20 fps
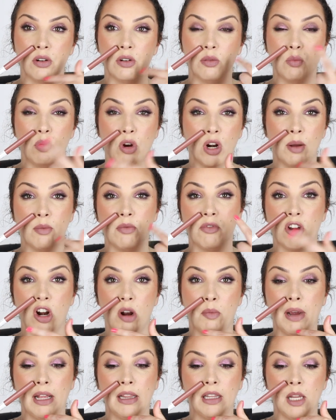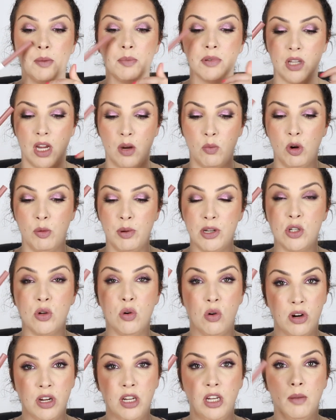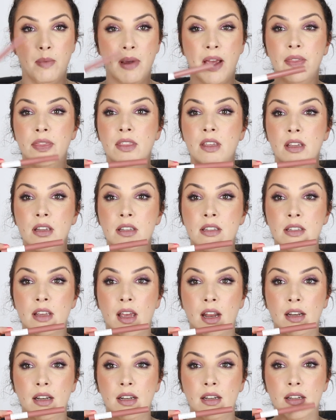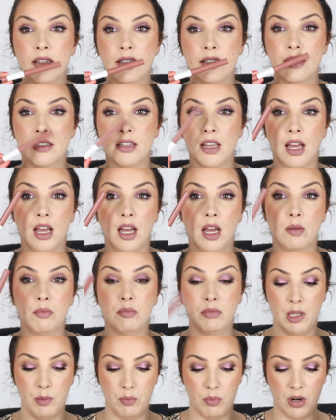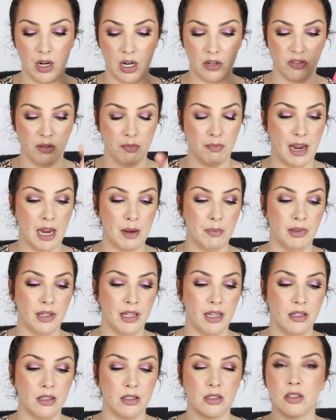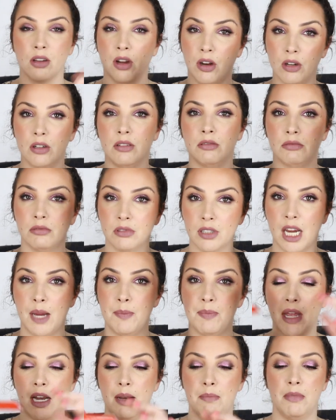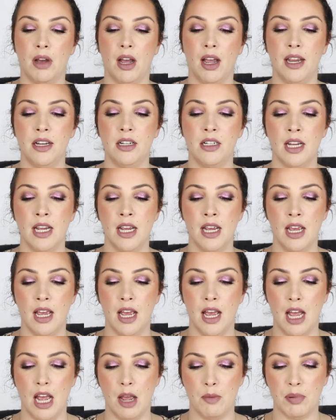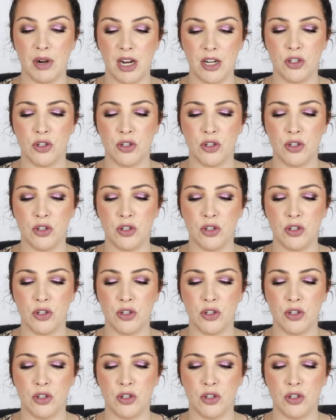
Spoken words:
what I've got on my lips, I will be talking about this and it is a lip product from Maybelline. So keep that in mind. But I